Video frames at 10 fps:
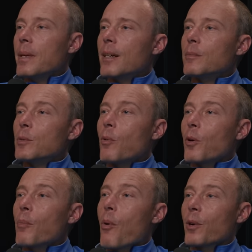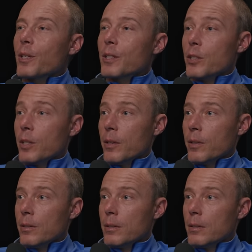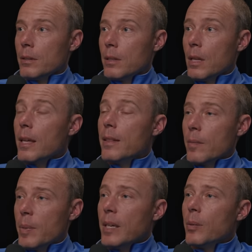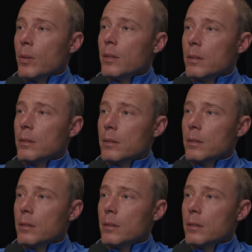becomes more important to you than the people,